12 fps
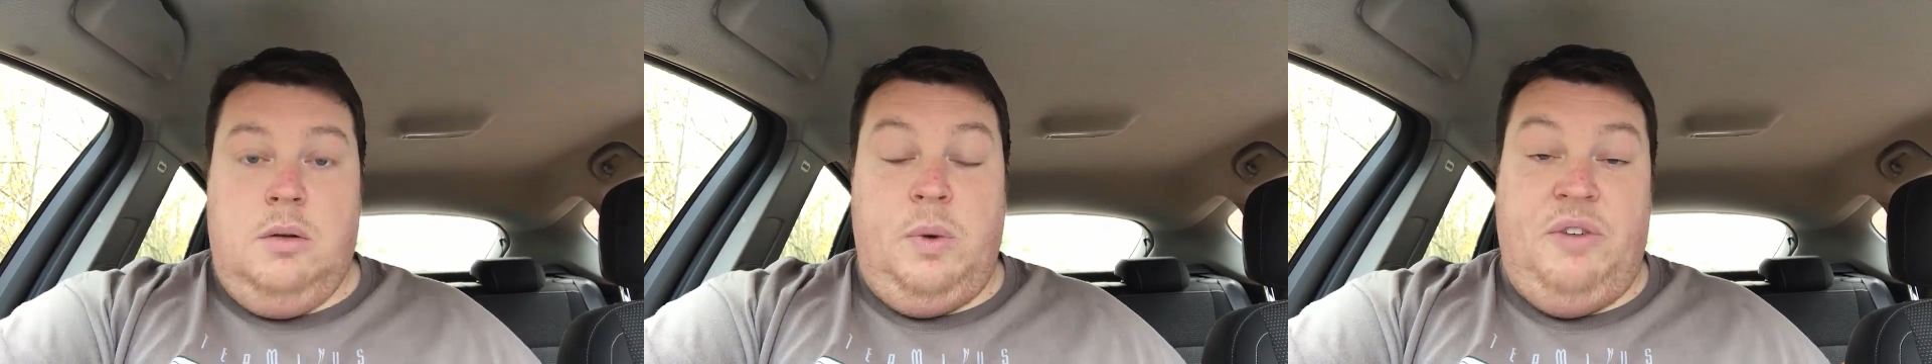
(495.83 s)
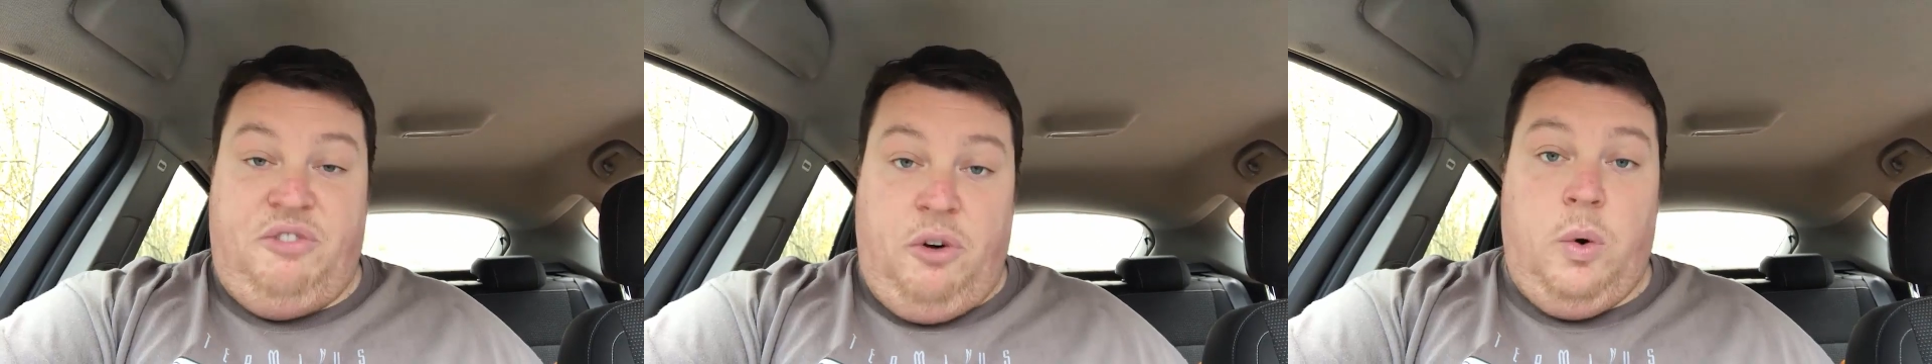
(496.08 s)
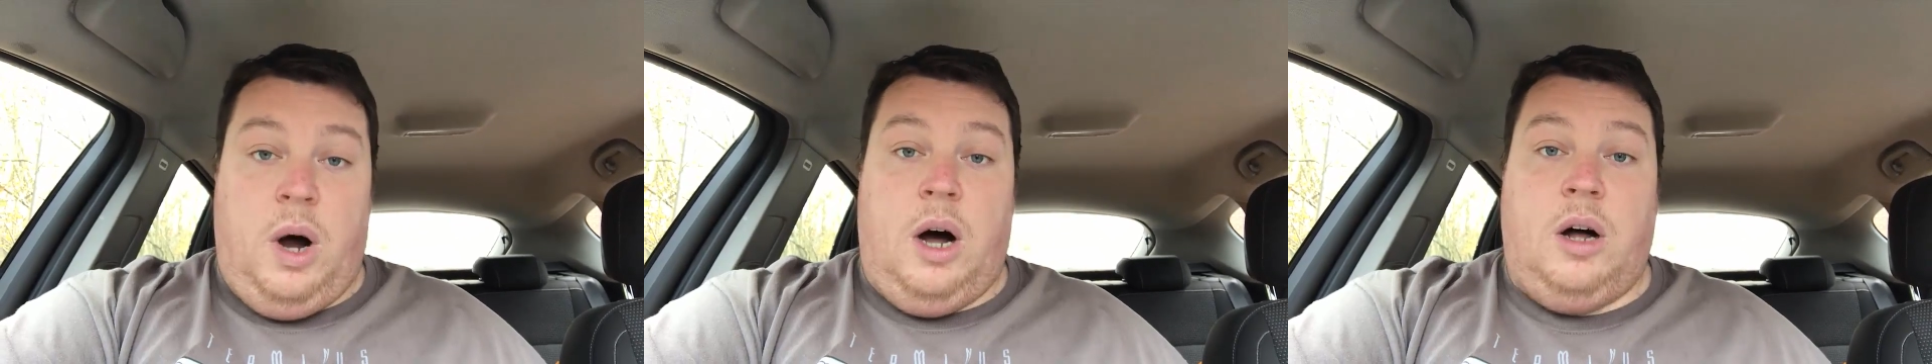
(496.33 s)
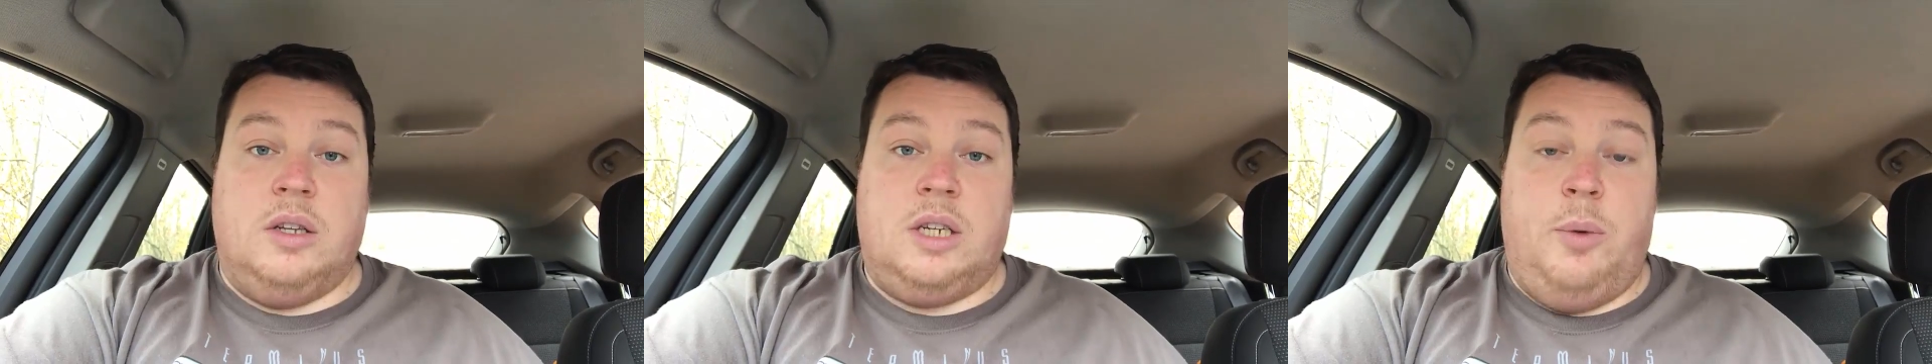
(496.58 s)
We fought
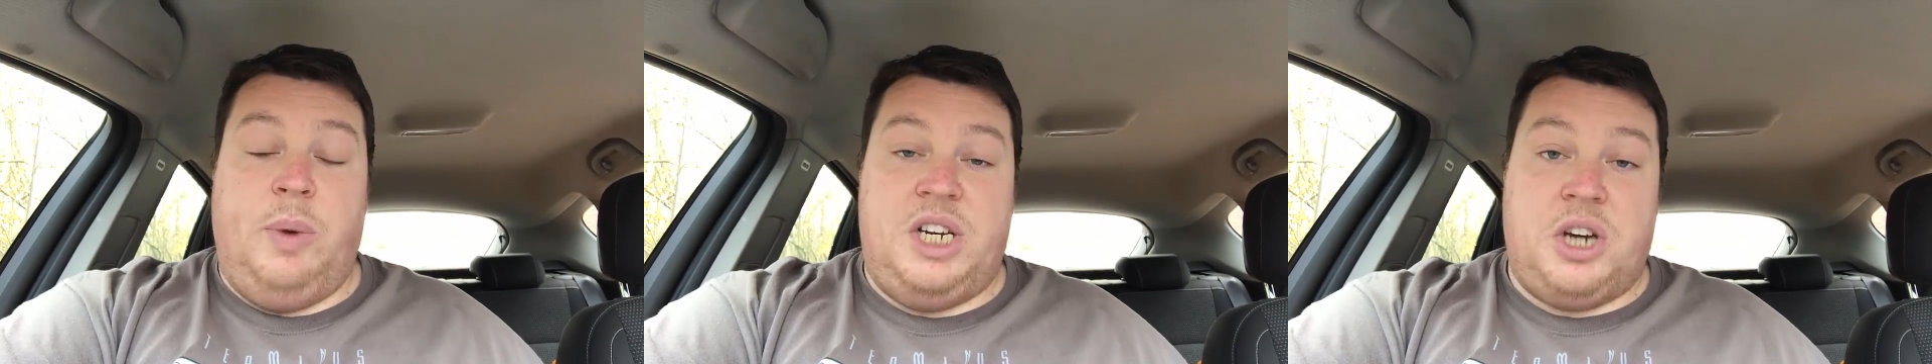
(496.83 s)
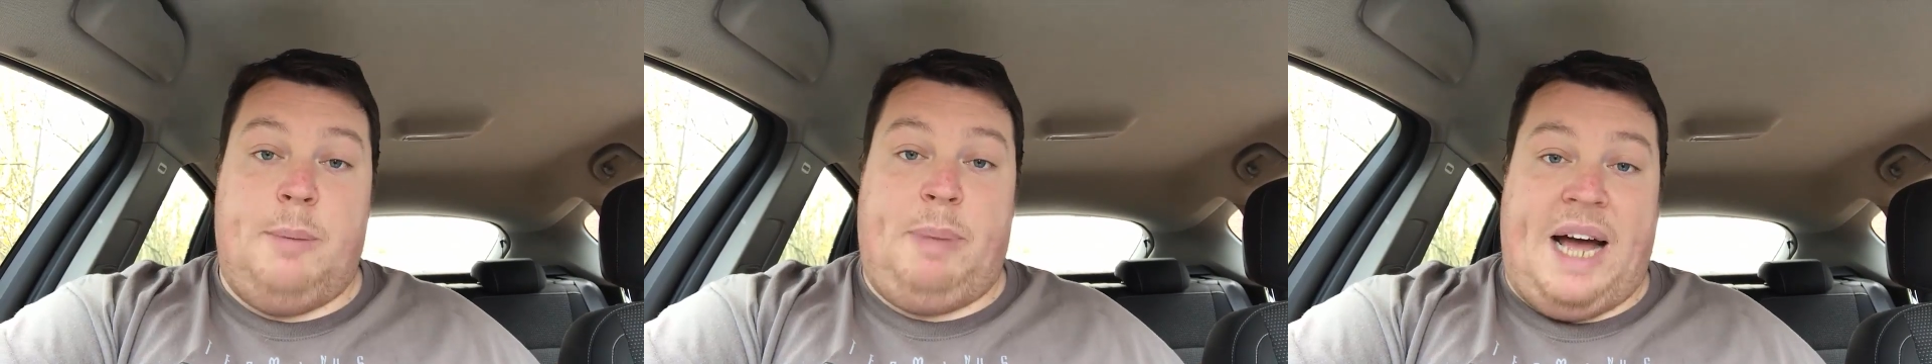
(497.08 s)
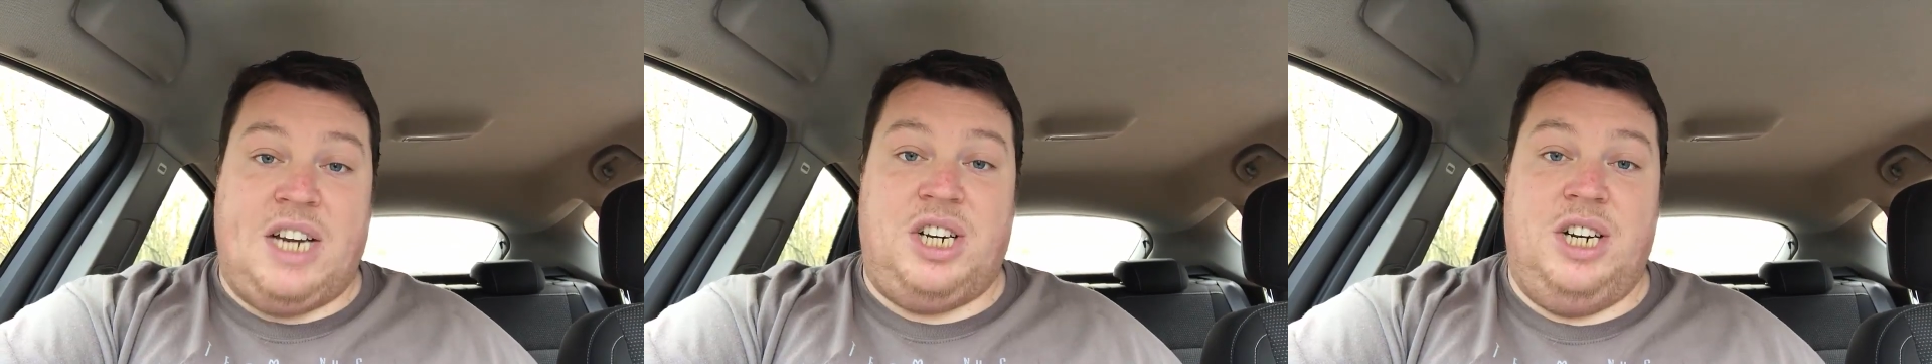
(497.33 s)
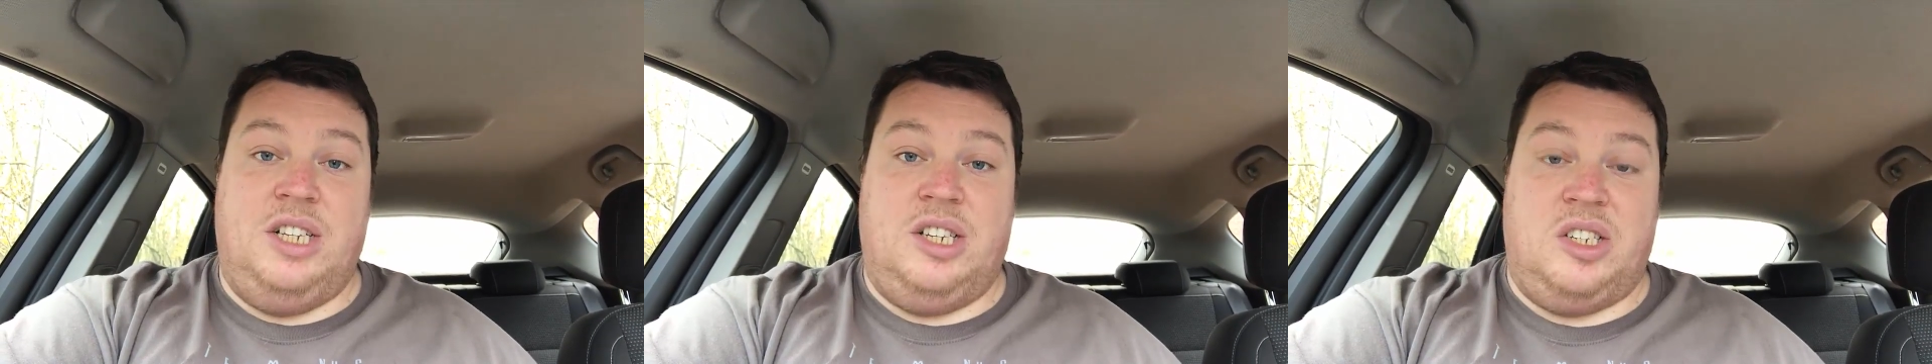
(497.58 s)
hard and we showed passion
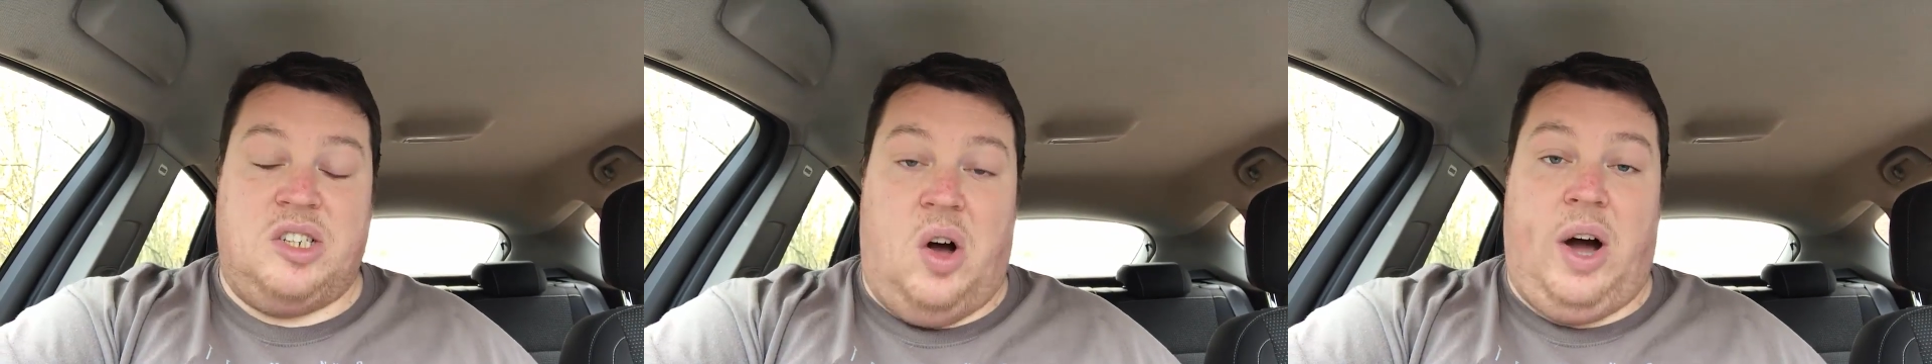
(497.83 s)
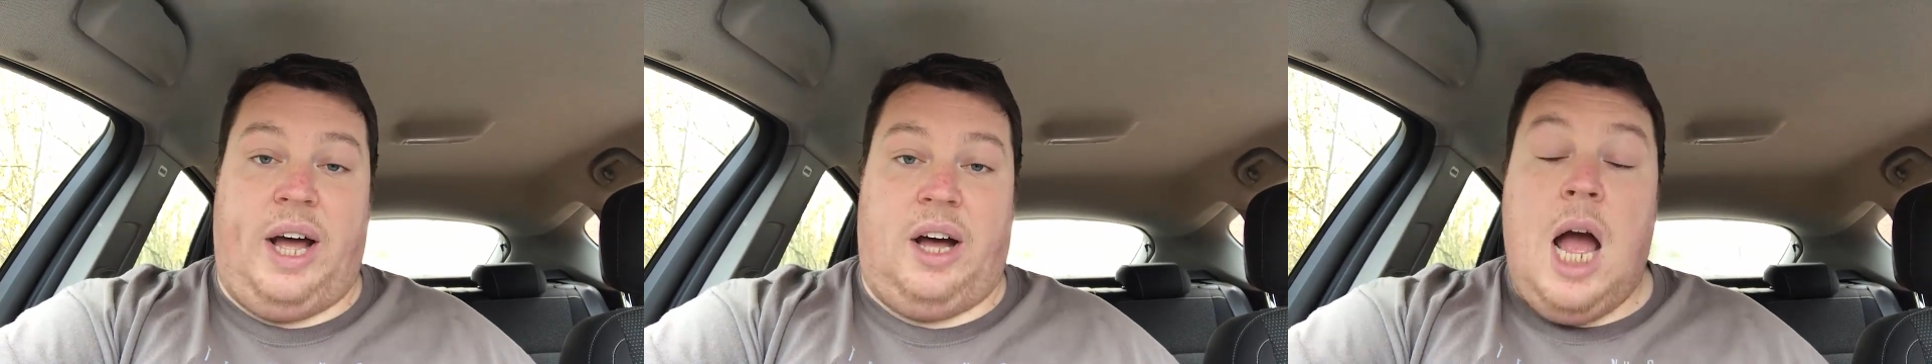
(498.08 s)
and desire.